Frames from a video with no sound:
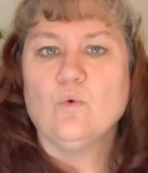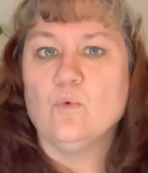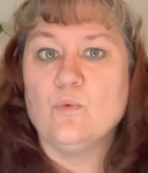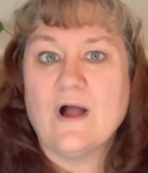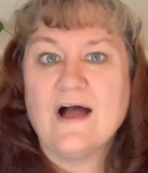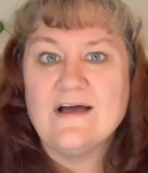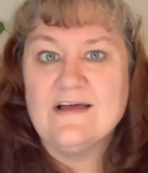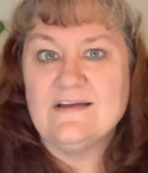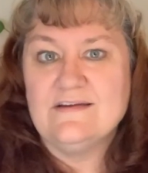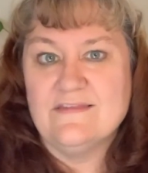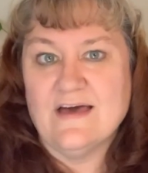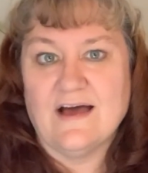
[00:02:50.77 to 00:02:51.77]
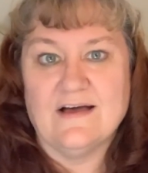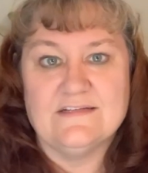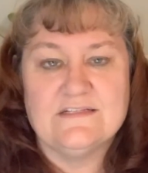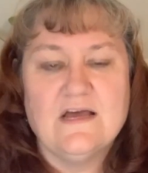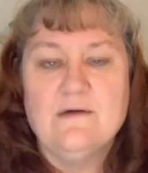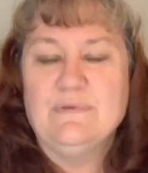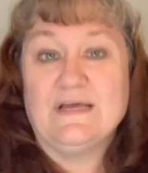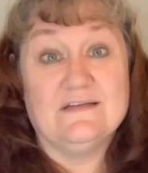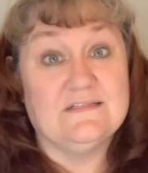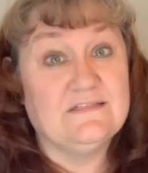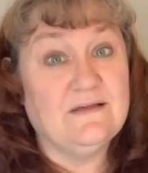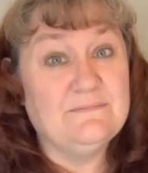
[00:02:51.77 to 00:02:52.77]
ride that because
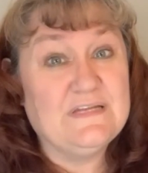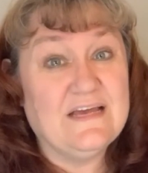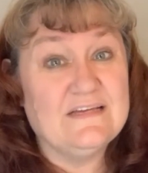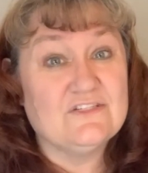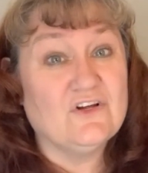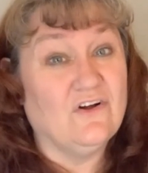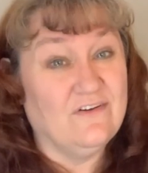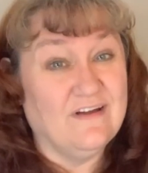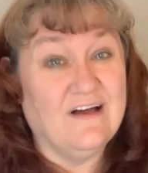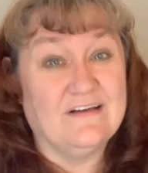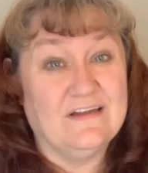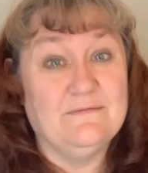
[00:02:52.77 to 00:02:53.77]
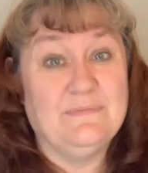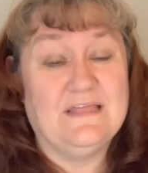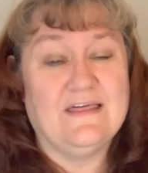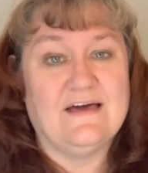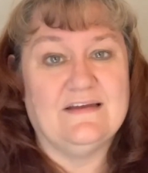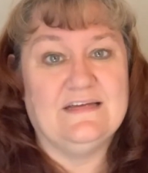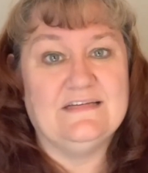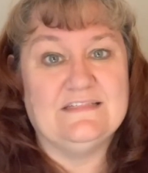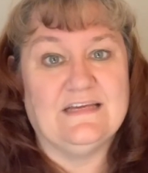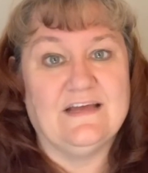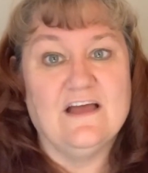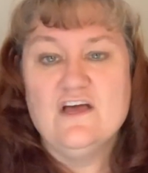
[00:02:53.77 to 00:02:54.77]
some days are not going to be that
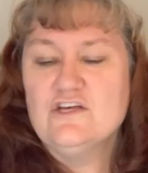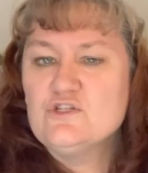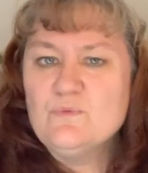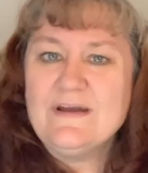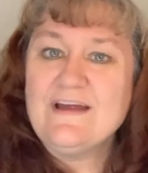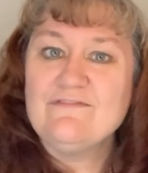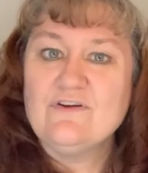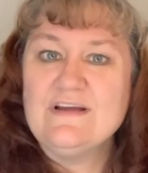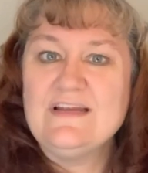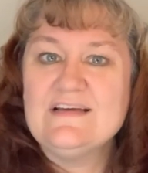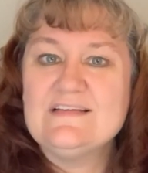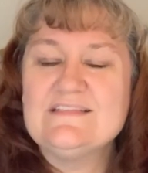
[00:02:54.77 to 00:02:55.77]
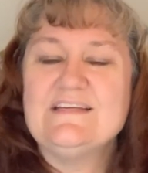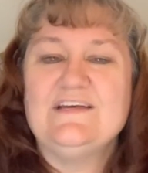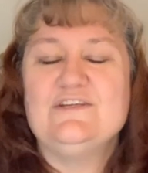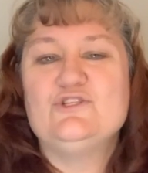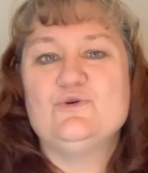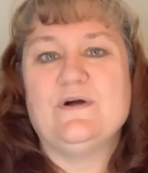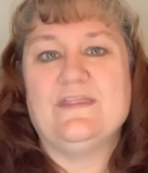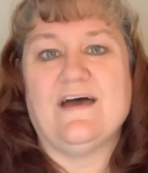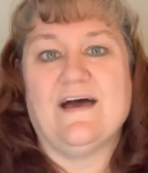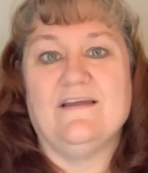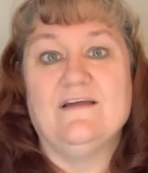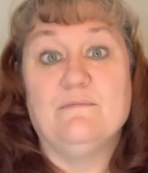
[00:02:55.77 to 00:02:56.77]
easy. So whenever it is, enjoy
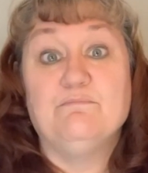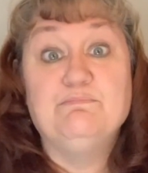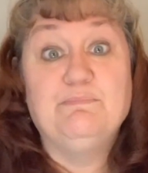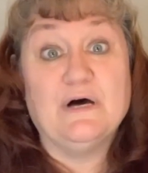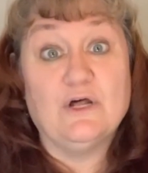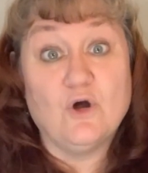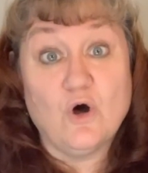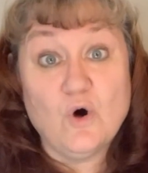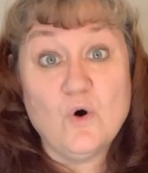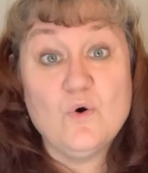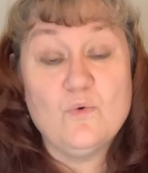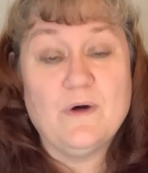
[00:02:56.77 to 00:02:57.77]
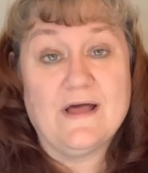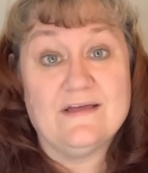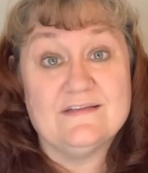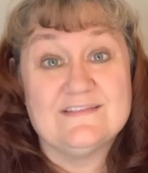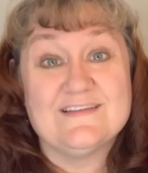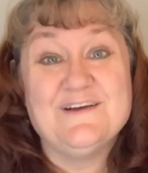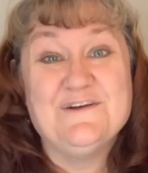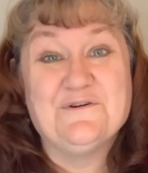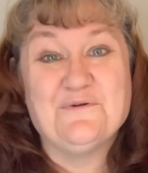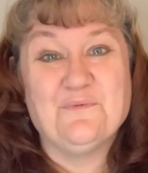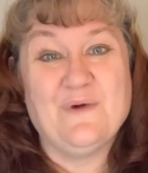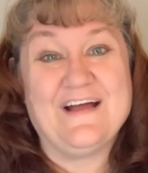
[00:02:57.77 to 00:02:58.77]
that, but always
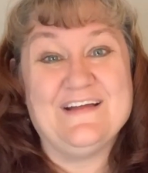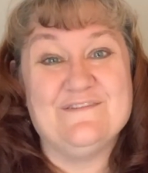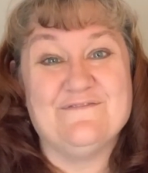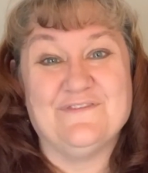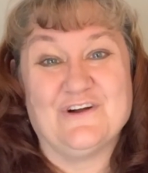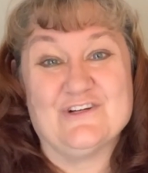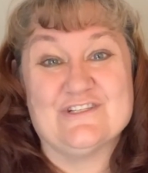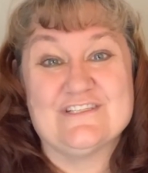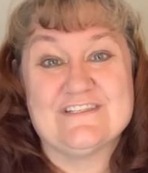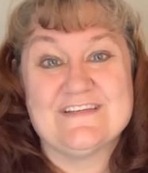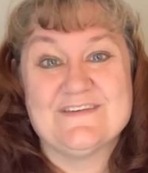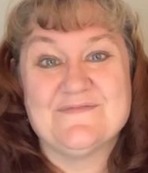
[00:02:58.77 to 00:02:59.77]
write first.